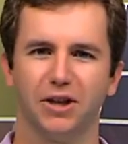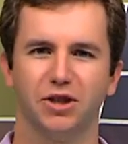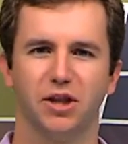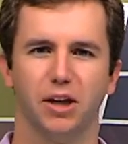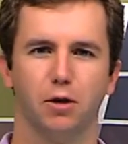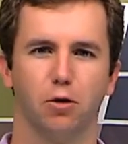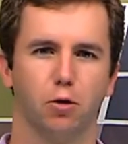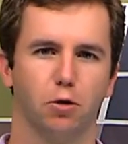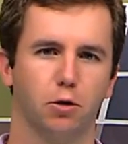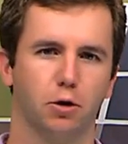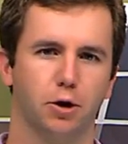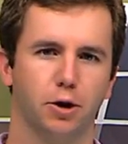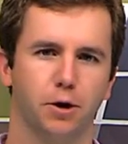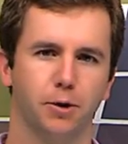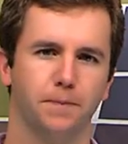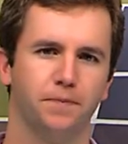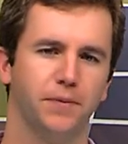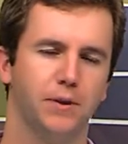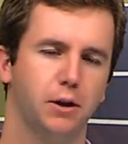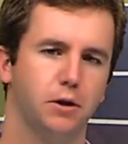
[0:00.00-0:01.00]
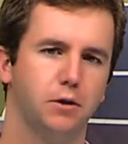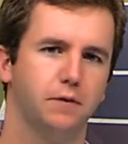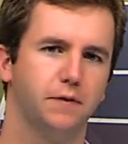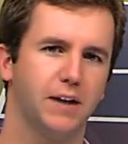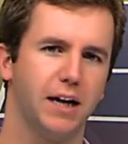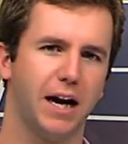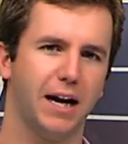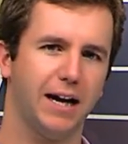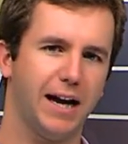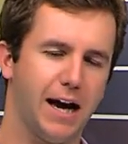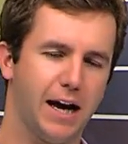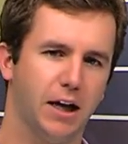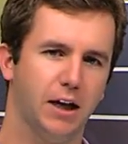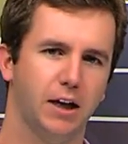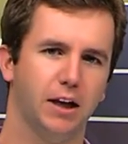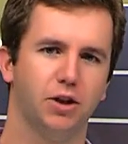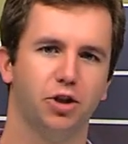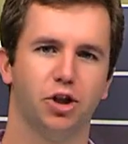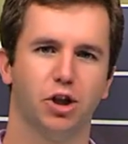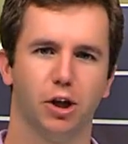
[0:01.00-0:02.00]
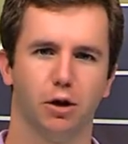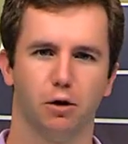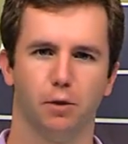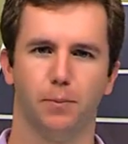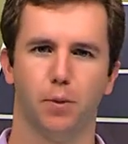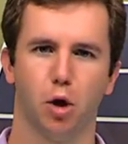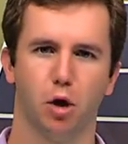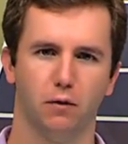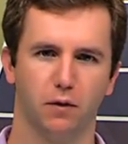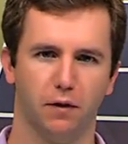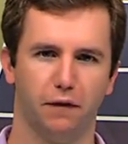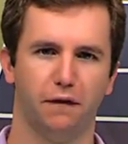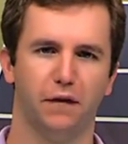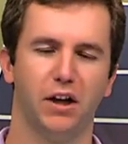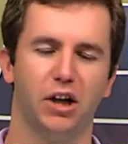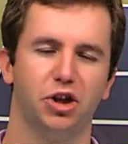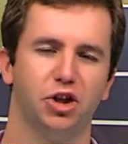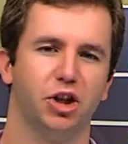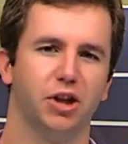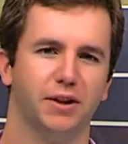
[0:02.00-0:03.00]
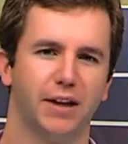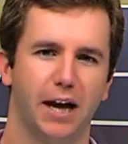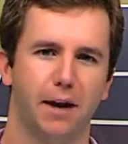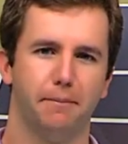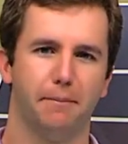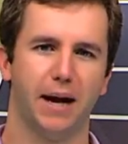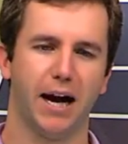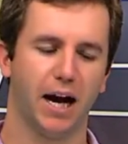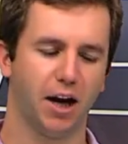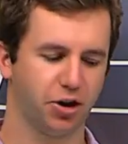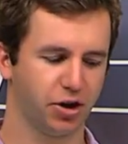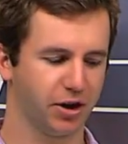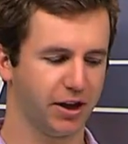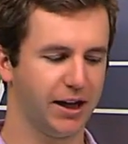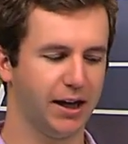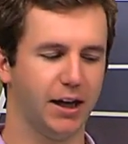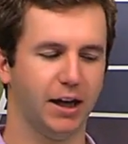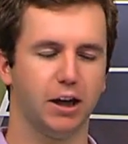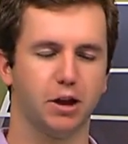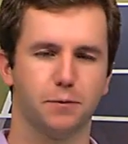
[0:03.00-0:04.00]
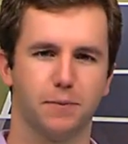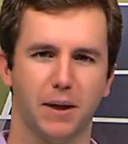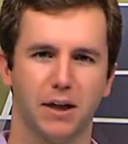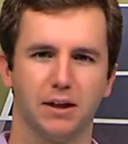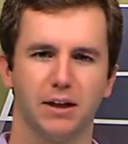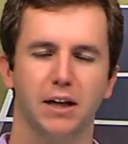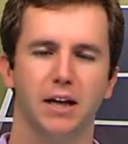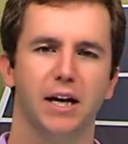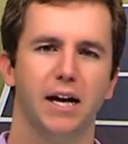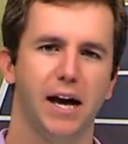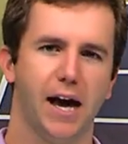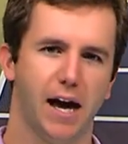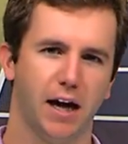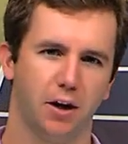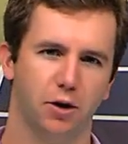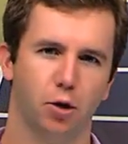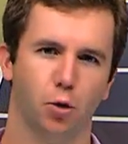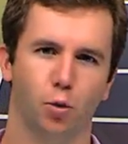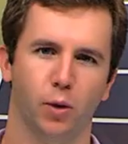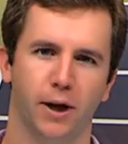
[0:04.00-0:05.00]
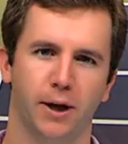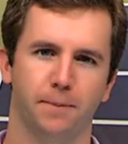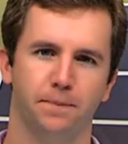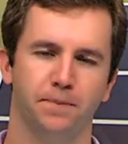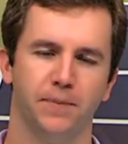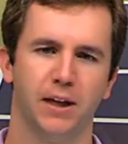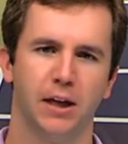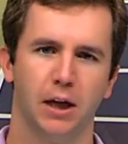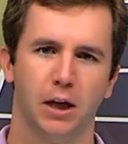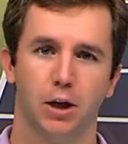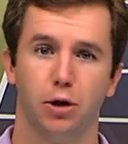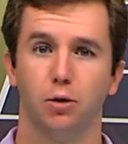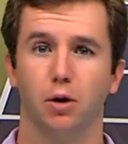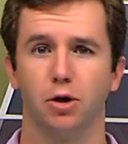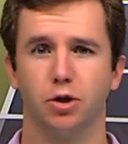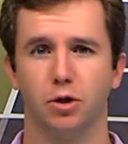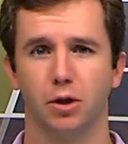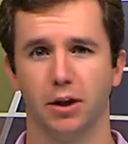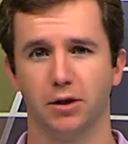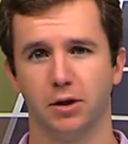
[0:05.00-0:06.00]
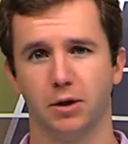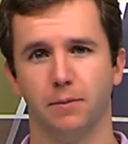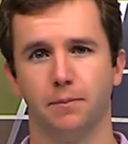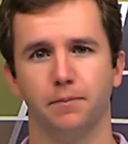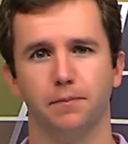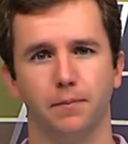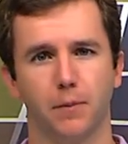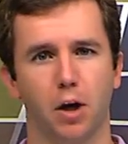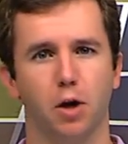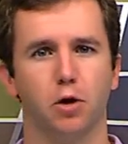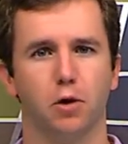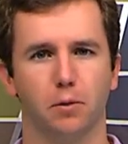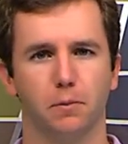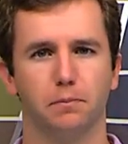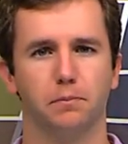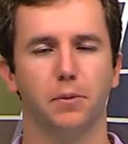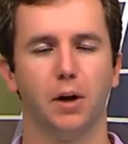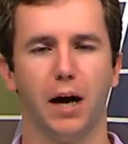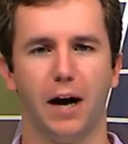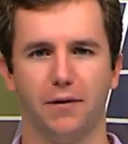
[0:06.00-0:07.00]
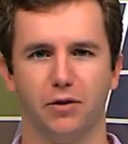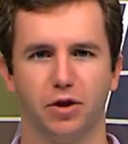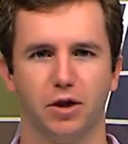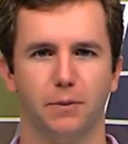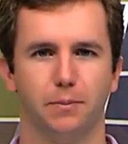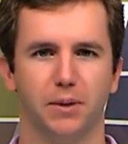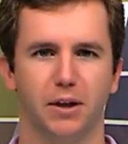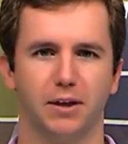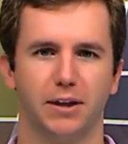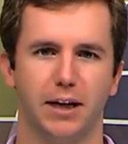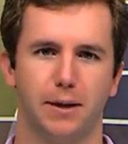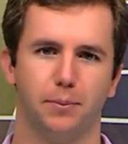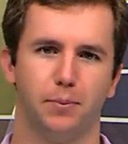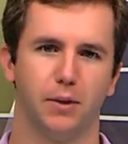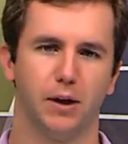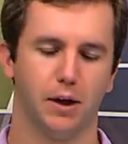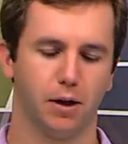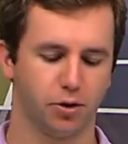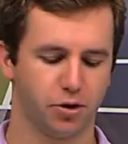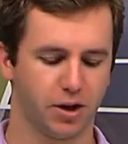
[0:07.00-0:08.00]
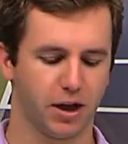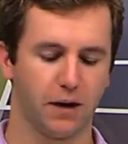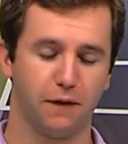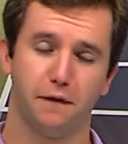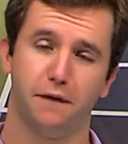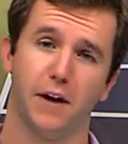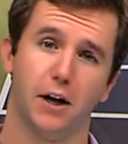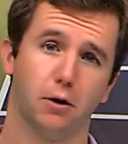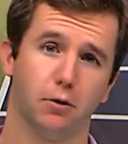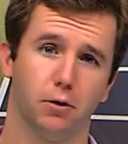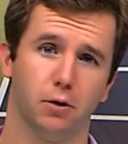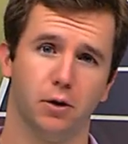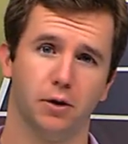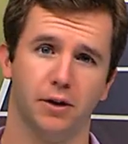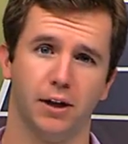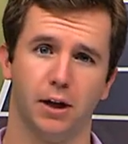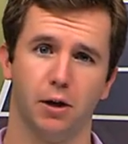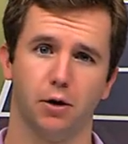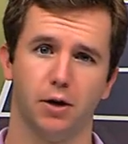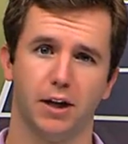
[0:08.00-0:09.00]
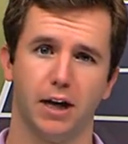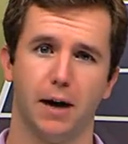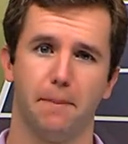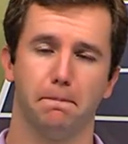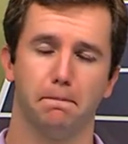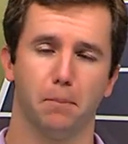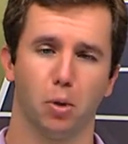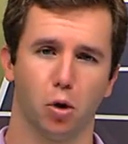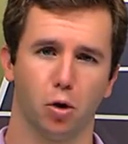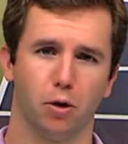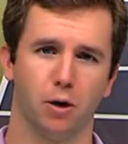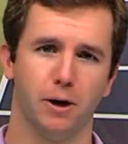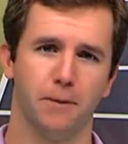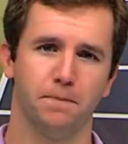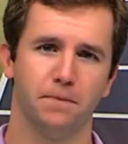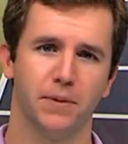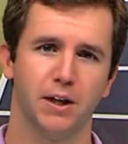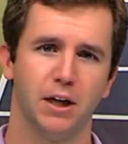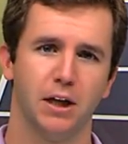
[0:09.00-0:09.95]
I said earlier, you've got Anna and Sharapova finishing that match. Again, I expect Anna to win. You also have some other, obviously, big-name players. You got Federer in there. You got Murray.